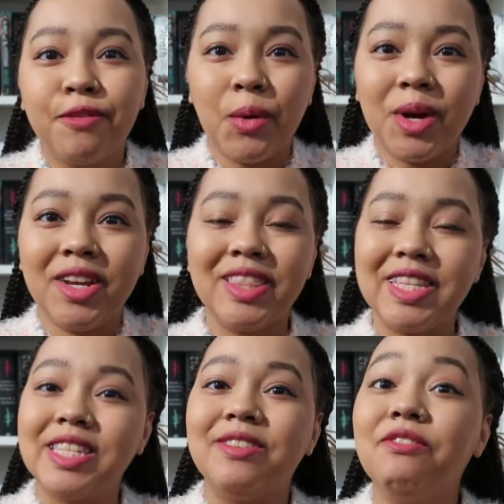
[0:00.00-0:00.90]
For
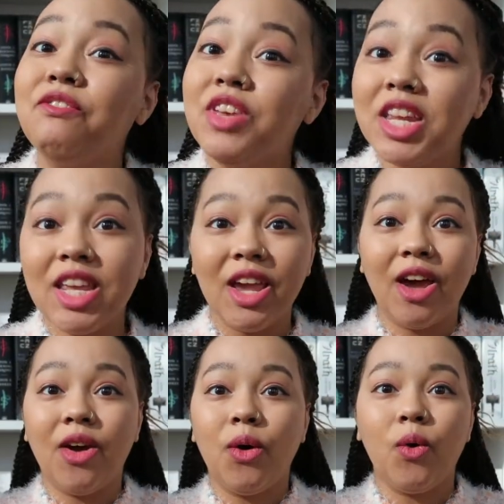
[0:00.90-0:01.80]
this
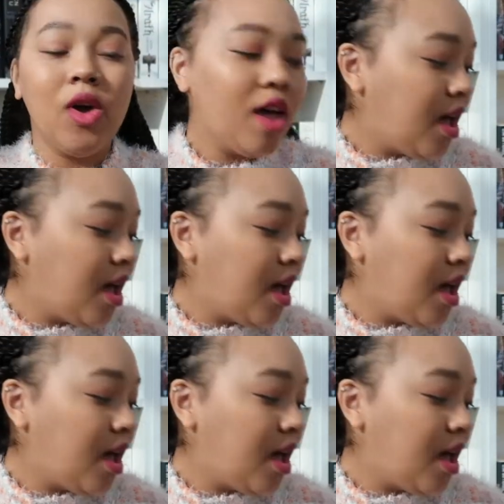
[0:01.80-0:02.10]
video,